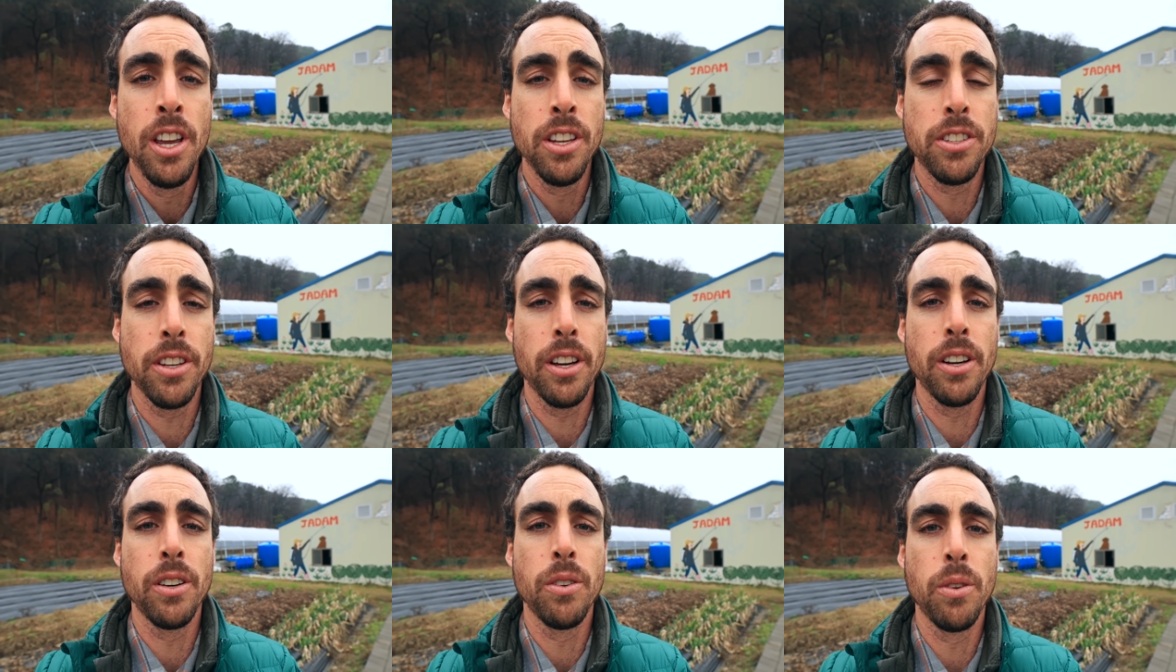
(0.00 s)

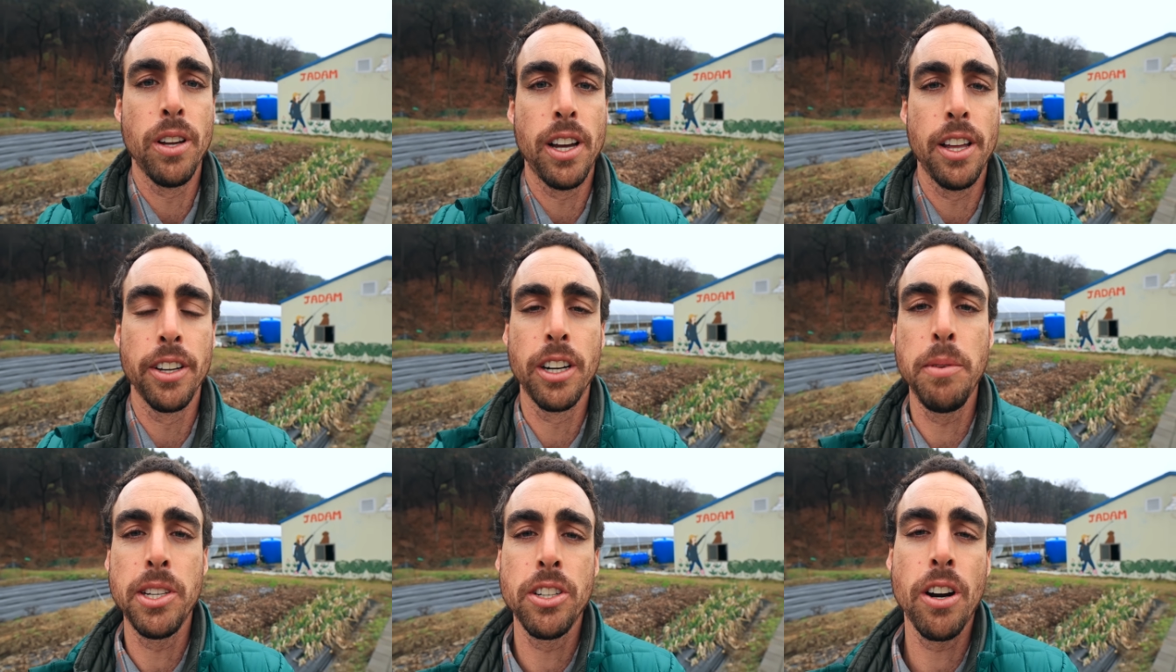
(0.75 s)
So uh, they're
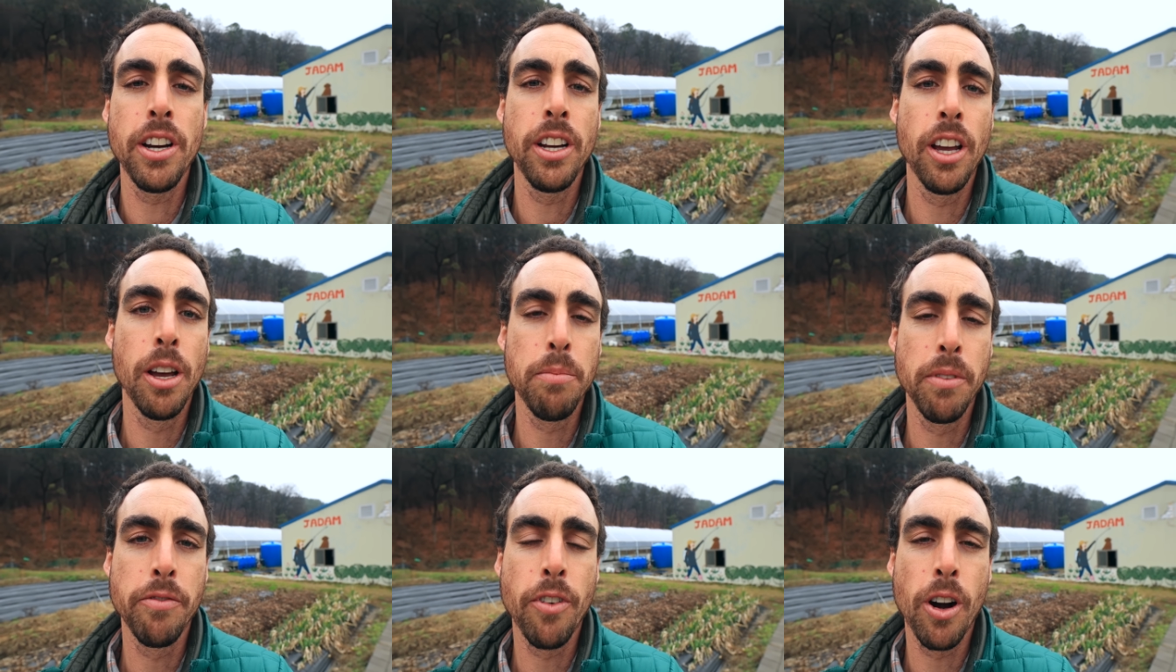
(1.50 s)
gonna be starting up
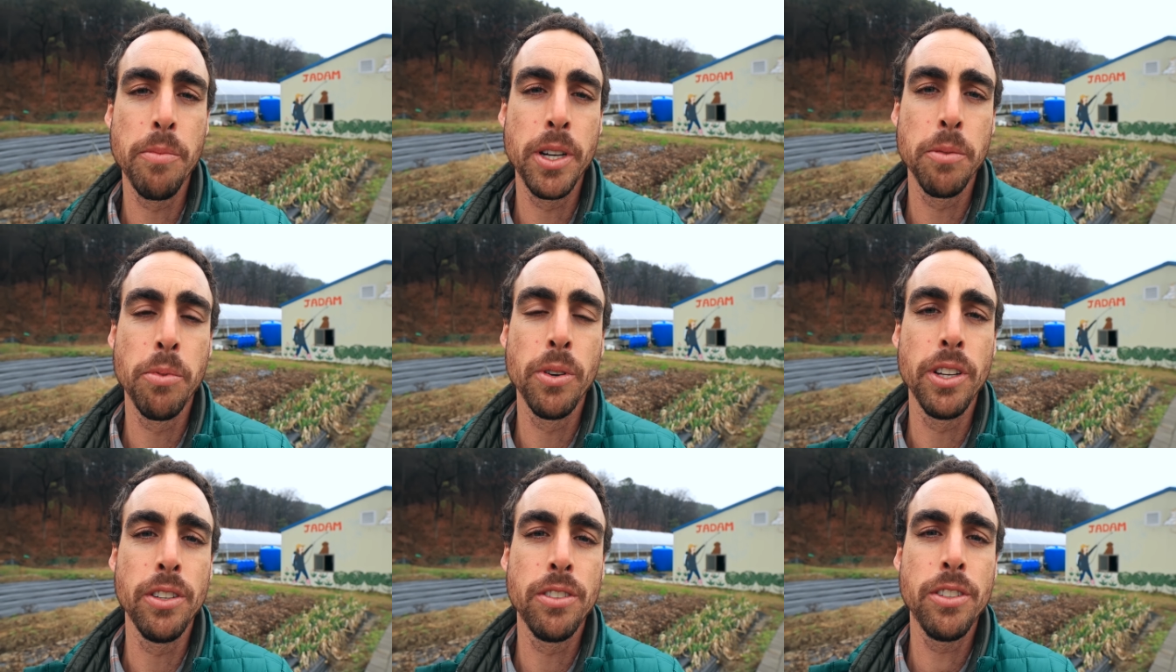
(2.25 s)
the farm here
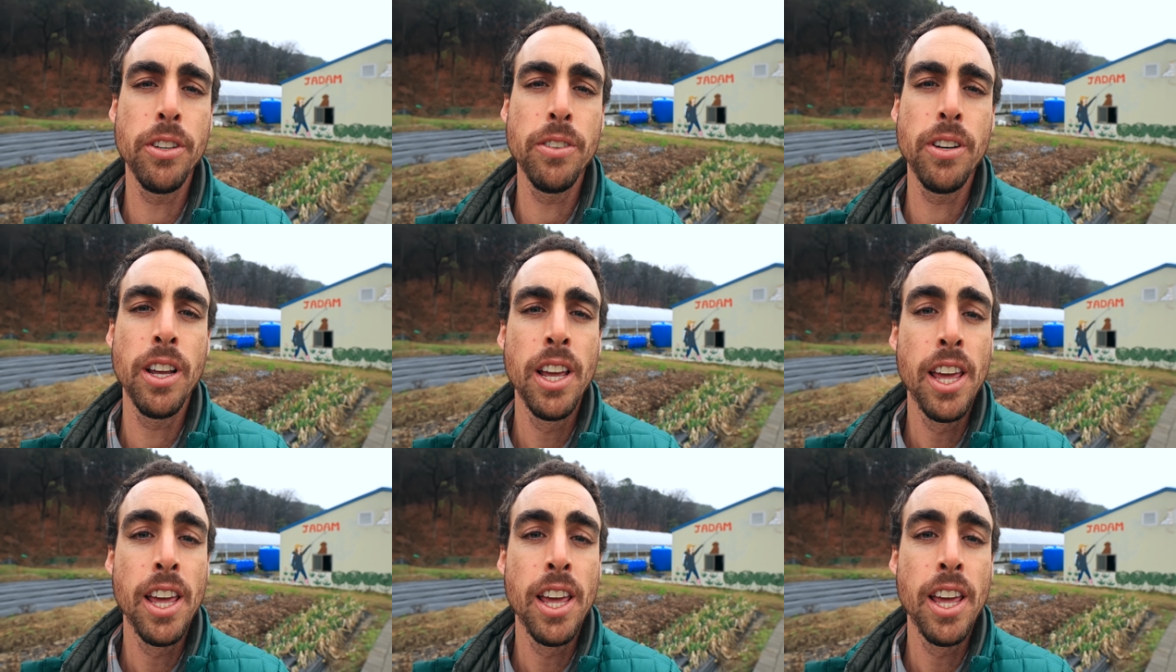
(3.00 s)
pretty soon.